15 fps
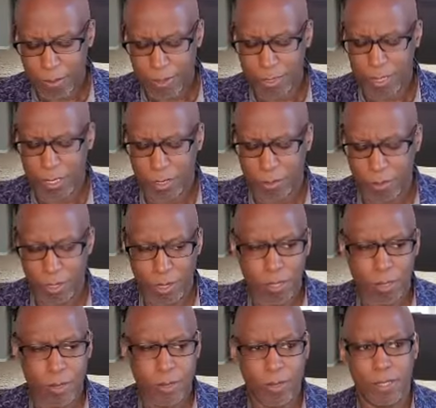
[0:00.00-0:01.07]
I will say as we
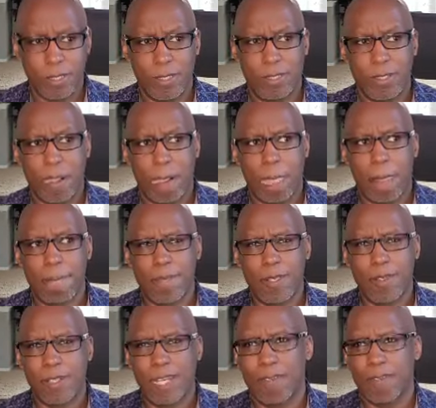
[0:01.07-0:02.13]
close is, you
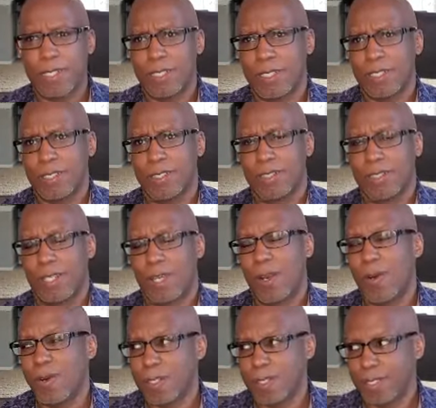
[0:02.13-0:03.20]
know, life gets
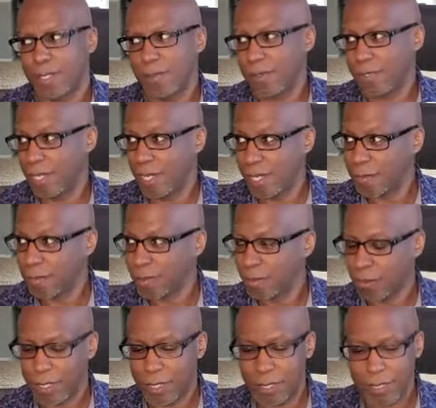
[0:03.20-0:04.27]
hard sometimes
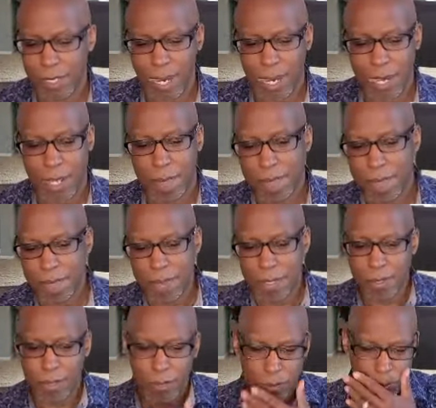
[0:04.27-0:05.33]
when,
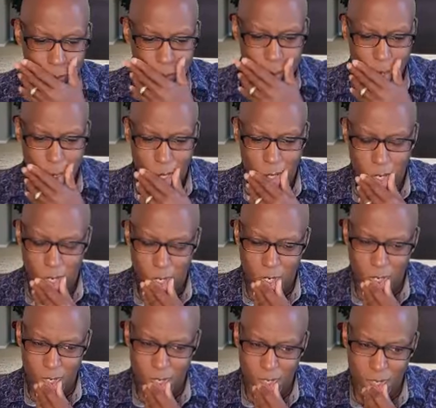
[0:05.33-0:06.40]
you know,
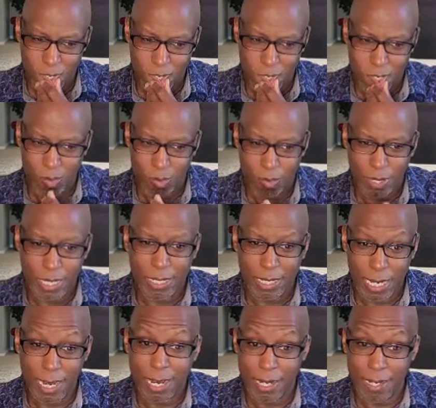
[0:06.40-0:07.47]
we
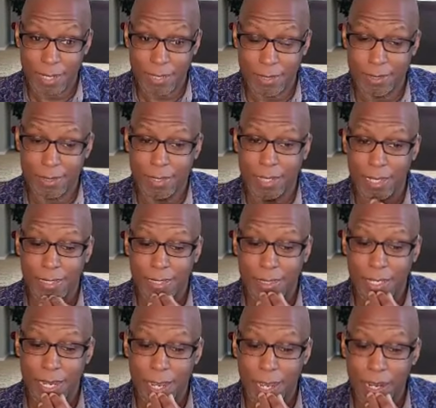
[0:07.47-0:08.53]
can get
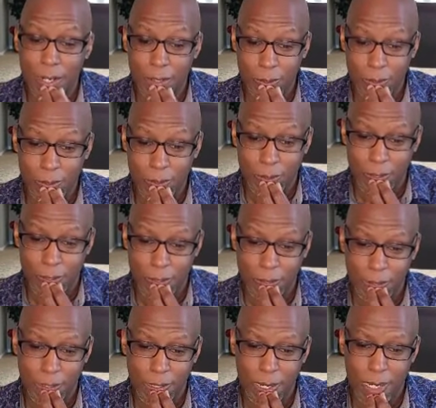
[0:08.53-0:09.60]
tired
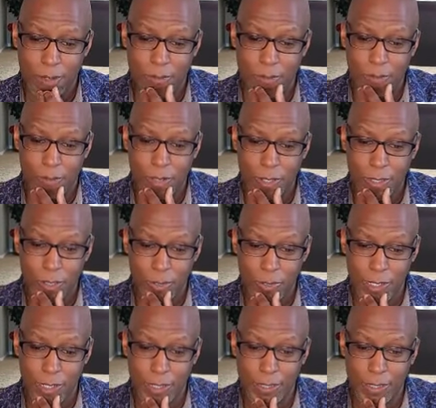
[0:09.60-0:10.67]
and
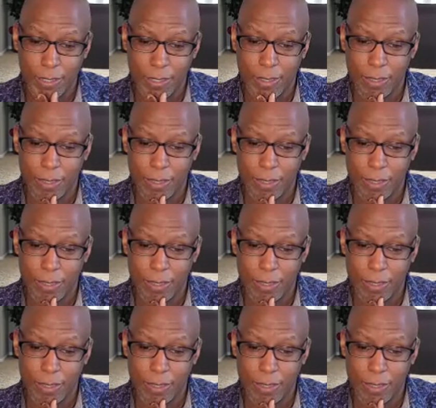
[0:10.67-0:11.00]
frustrated